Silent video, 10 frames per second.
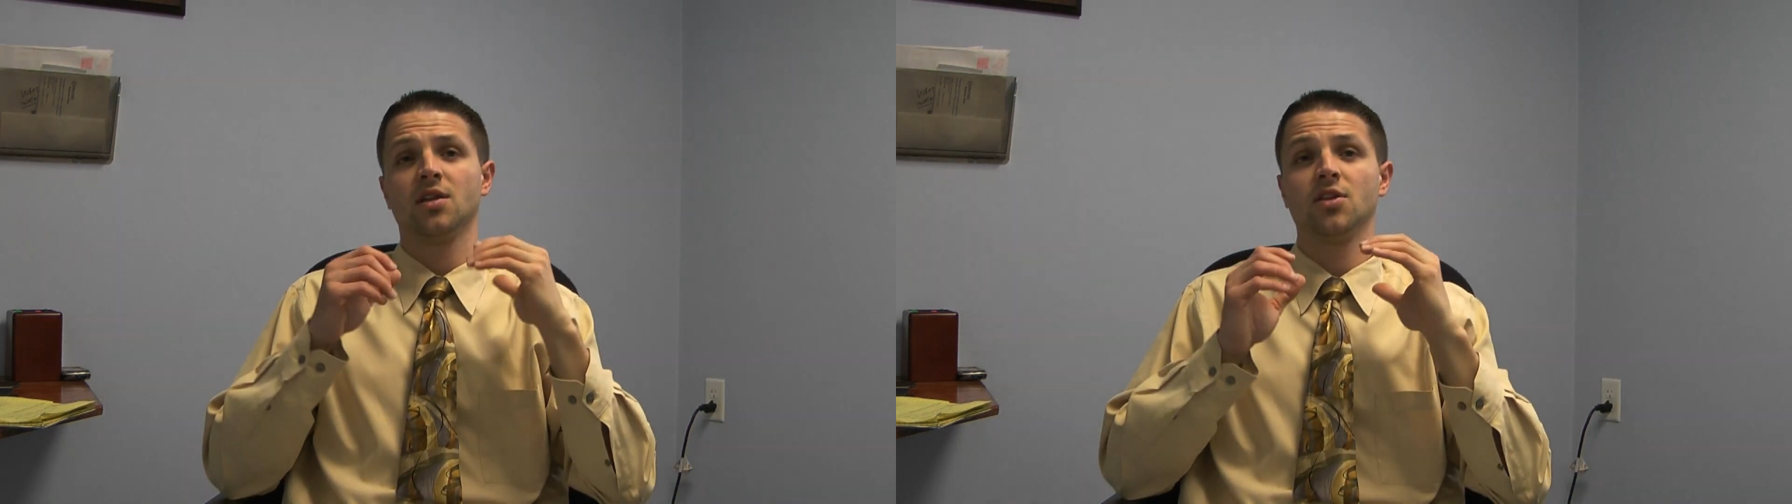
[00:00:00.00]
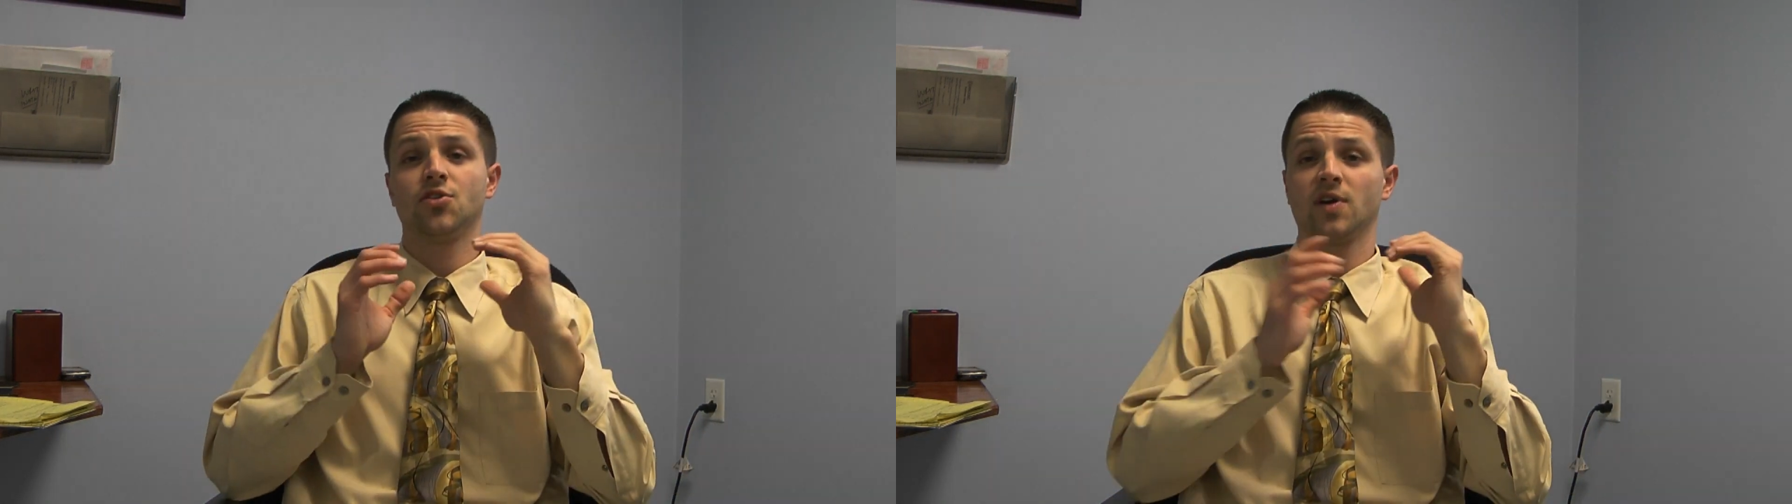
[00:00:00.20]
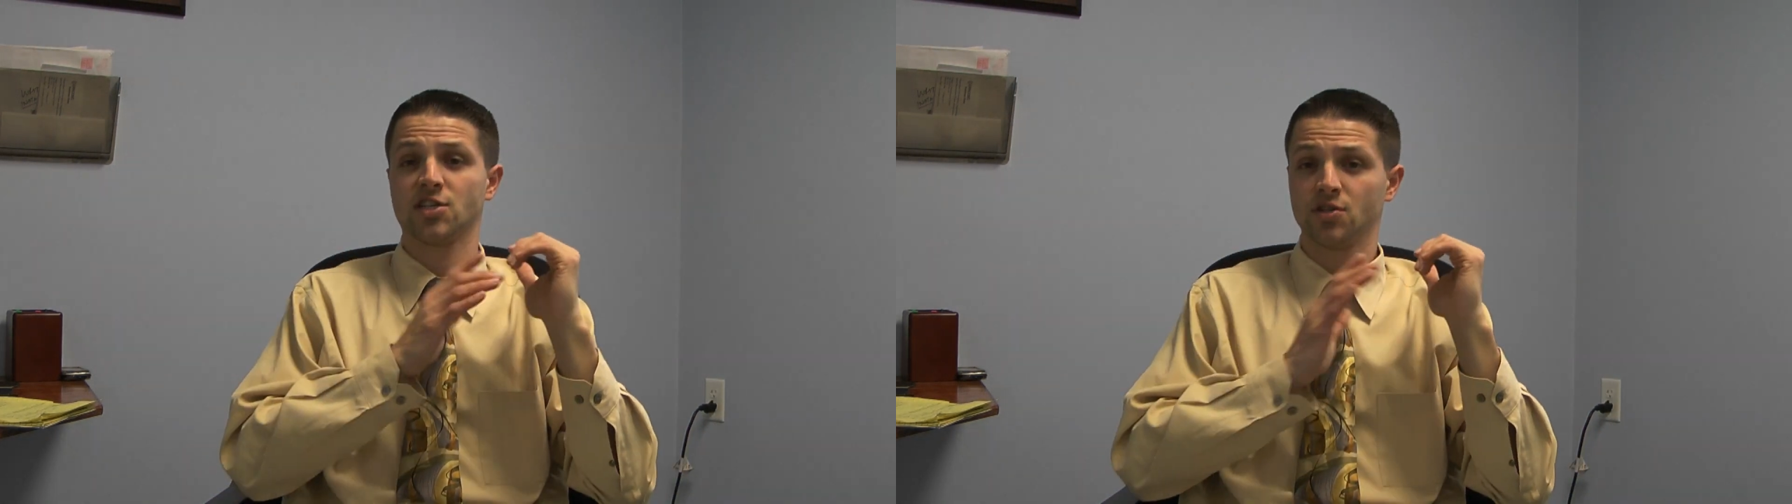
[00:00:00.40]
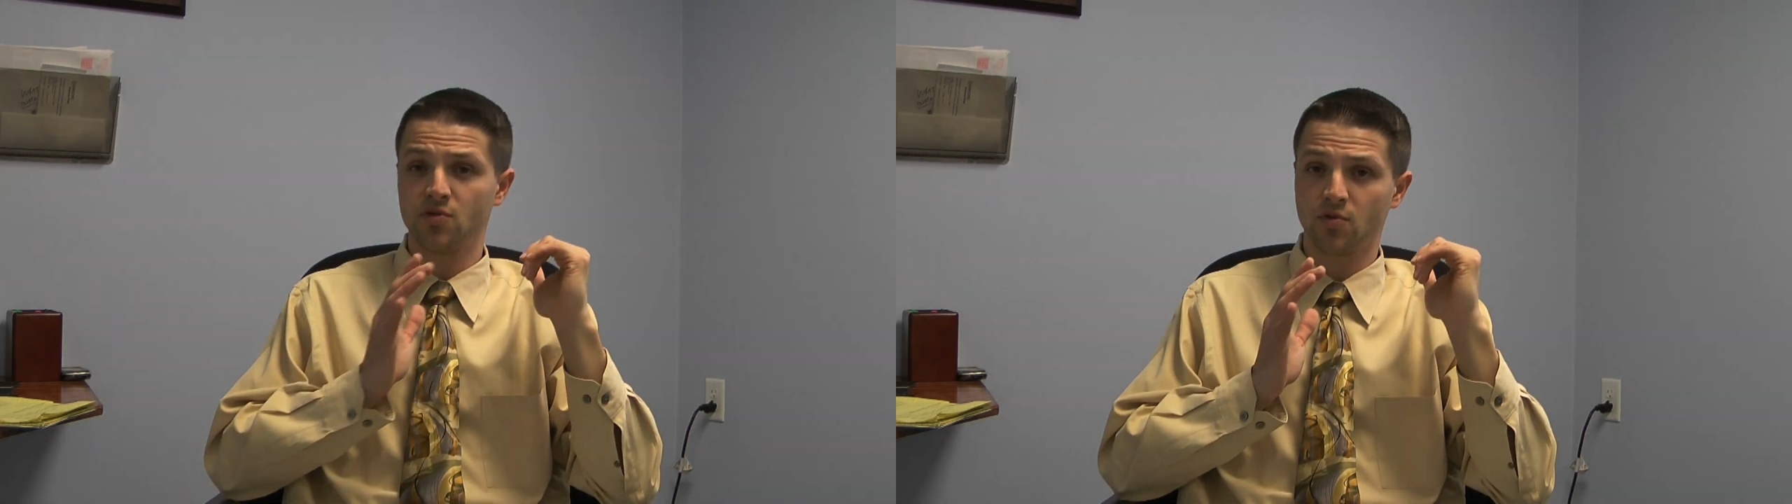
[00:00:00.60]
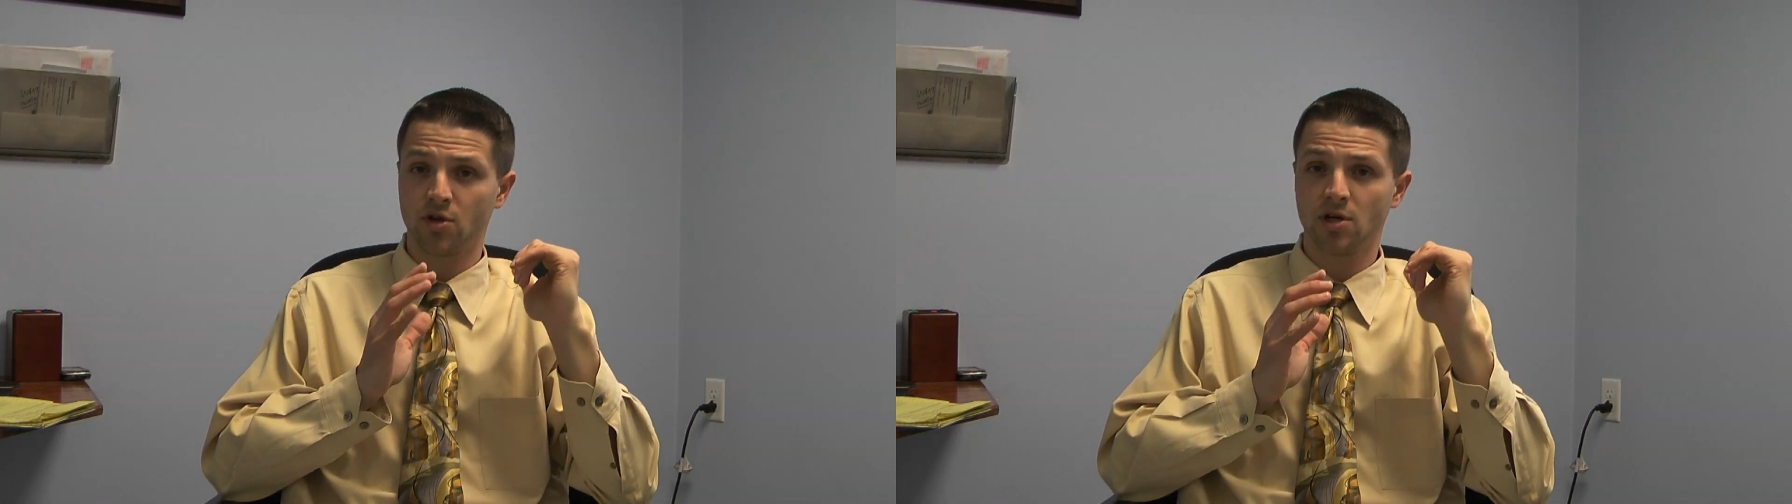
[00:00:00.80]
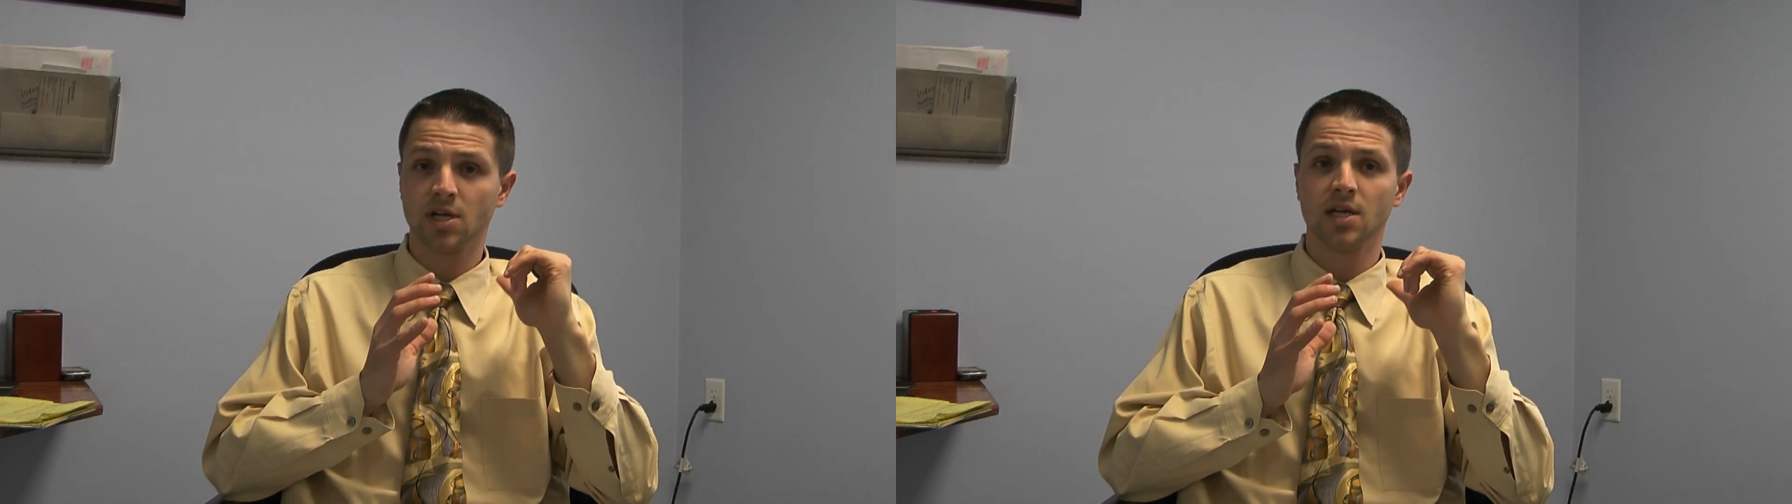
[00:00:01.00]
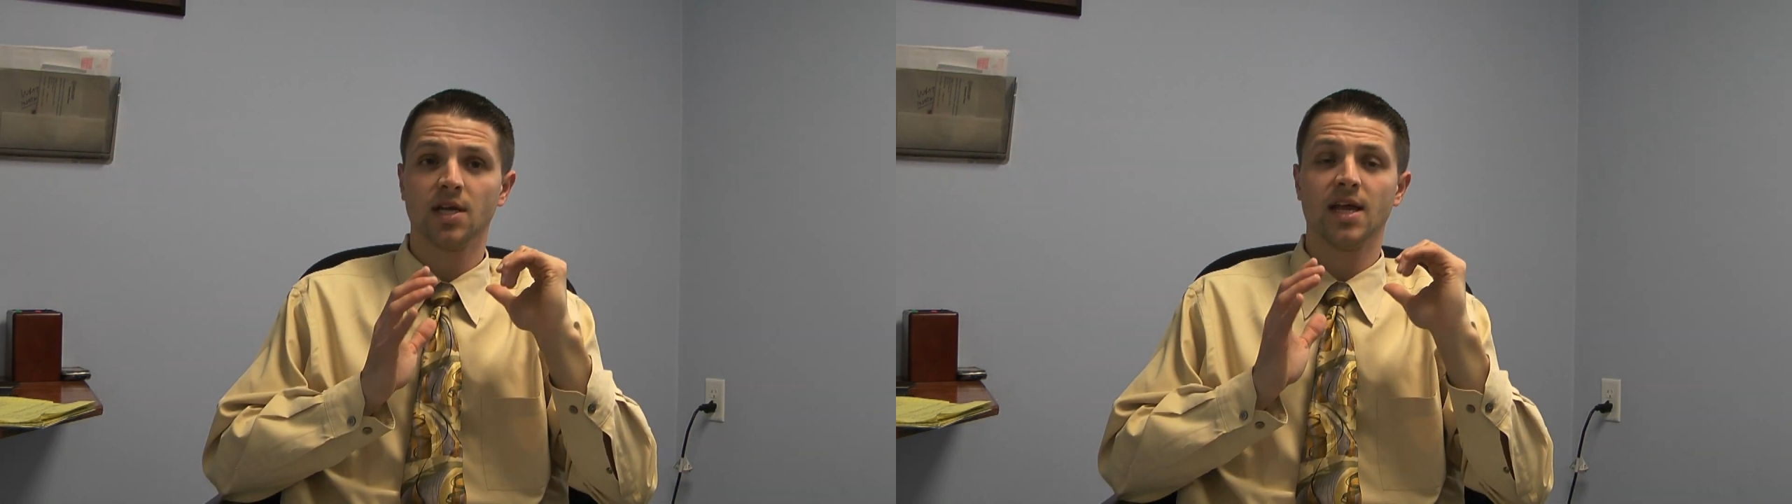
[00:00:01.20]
the direction you look